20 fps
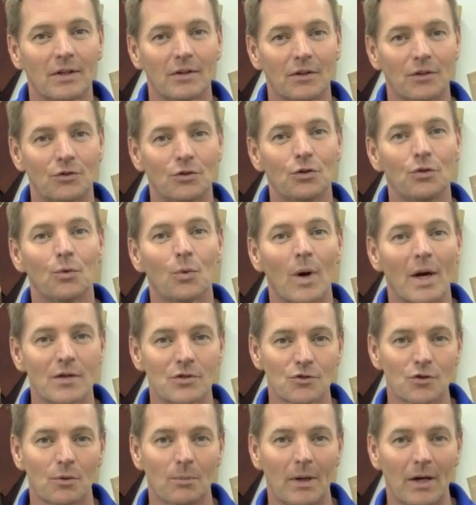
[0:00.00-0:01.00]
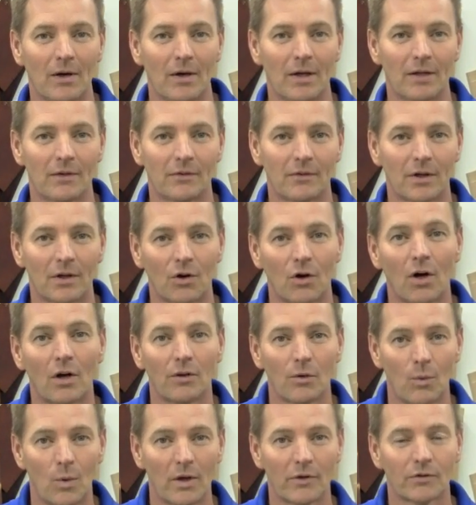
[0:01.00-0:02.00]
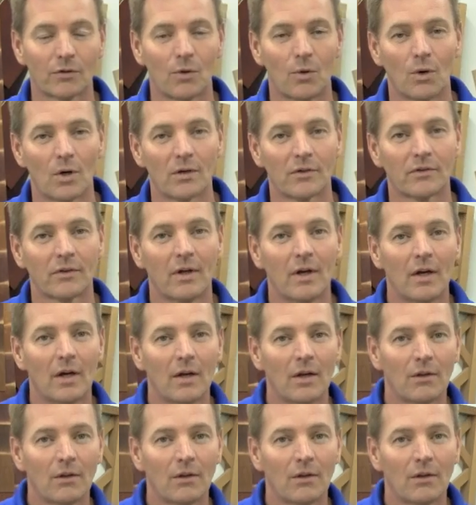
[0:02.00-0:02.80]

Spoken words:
at the 2 restroom areas that are on the west course.